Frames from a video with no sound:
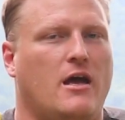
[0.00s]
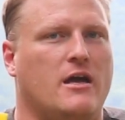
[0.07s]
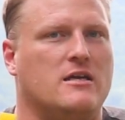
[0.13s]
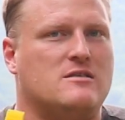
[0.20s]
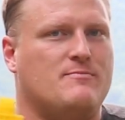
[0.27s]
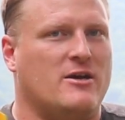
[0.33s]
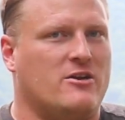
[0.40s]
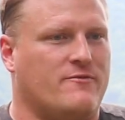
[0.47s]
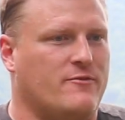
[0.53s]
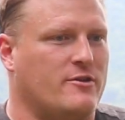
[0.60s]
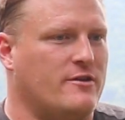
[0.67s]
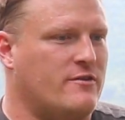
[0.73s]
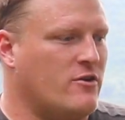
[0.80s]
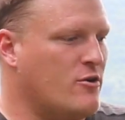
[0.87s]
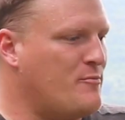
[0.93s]
is better for
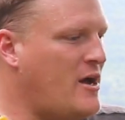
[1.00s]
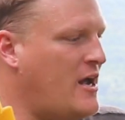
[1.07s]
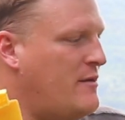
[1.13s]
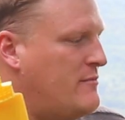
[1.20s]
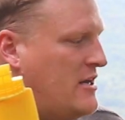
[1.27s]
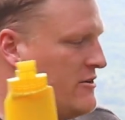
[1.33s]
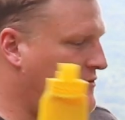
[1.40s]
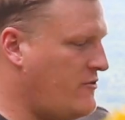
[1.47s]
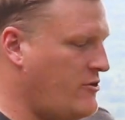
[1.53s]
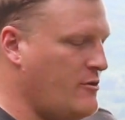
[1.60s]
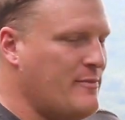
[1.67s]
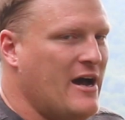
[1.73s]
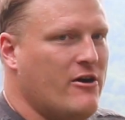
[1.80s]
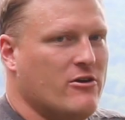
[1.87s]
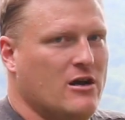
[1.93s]
the turbine, better for your
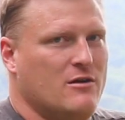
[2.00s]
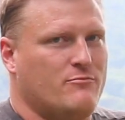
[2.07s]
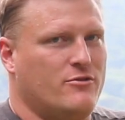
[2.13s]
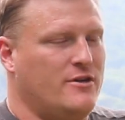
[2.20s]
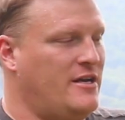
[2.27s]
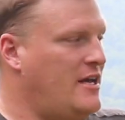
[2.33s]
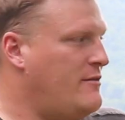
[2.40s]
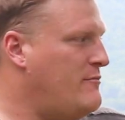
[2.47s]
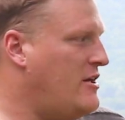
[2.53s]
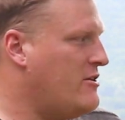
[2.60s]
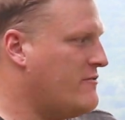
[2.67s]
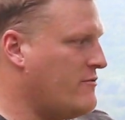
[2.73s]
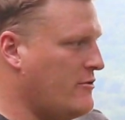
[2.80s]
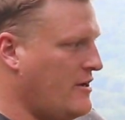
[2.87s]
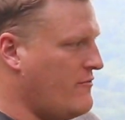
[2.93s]
power output, and
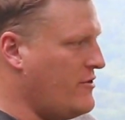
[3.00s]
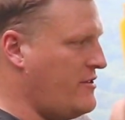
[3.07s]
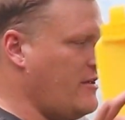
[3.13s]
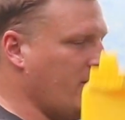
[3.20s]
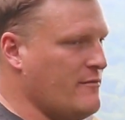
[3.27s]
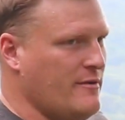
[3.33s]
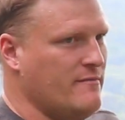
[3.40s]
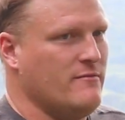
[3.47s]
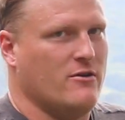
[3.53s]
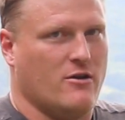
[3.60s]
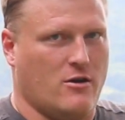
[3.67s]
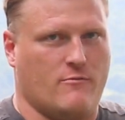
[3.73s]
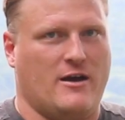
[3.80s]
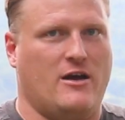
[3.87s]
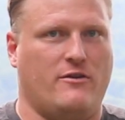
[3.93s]
better for everything
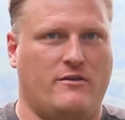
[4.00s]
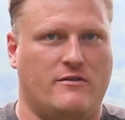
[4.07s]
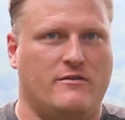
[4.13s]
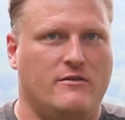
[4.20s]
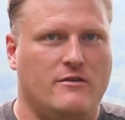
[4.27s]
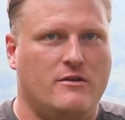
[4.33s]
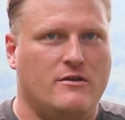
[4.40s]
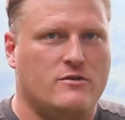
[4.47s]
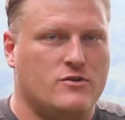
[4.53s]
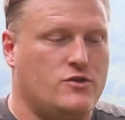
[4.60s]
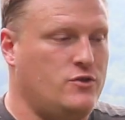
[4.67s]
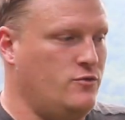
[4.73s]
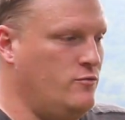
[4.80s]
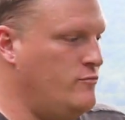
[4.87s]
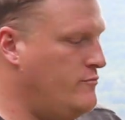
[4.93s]
around
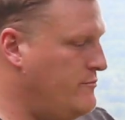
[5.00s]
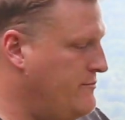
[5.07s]
too.